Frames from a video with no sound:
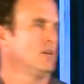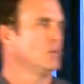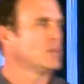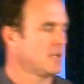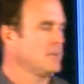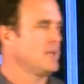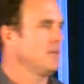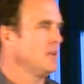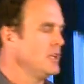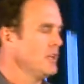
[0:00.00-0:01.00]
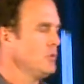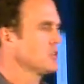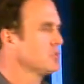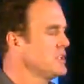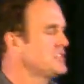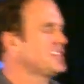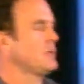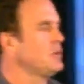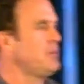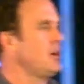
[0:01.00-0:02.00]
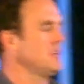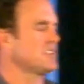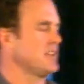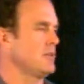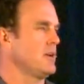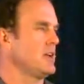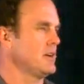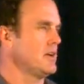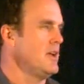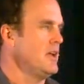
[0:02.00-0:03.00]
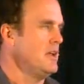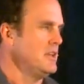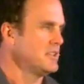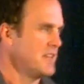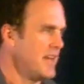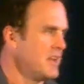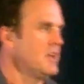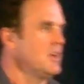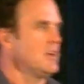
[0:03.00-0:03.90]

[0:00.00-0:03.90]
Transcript: What does that mean? In other words, what he's saying, what Paul is saying right here, is that